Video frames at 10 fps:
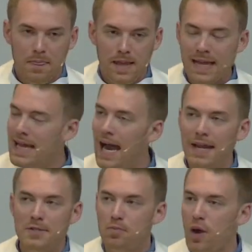And God
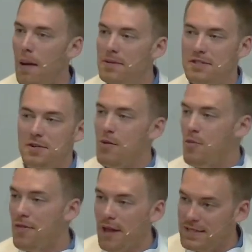has promised to be
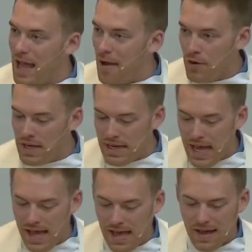with us every
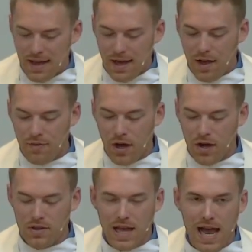day of
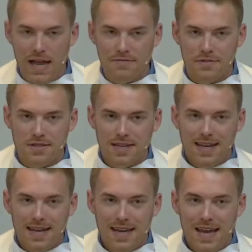our lives.
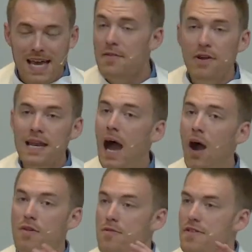And even
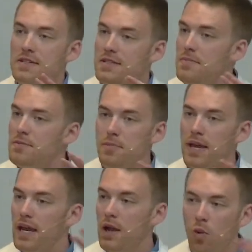now, when things seem to be
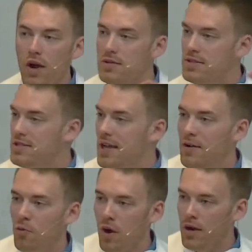getting worse
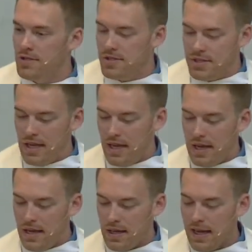and worse,
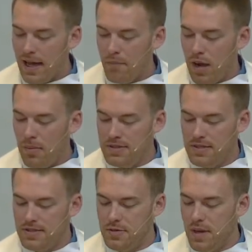God
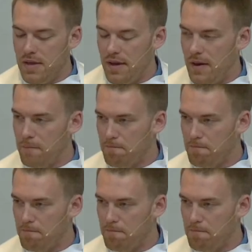promises to be there.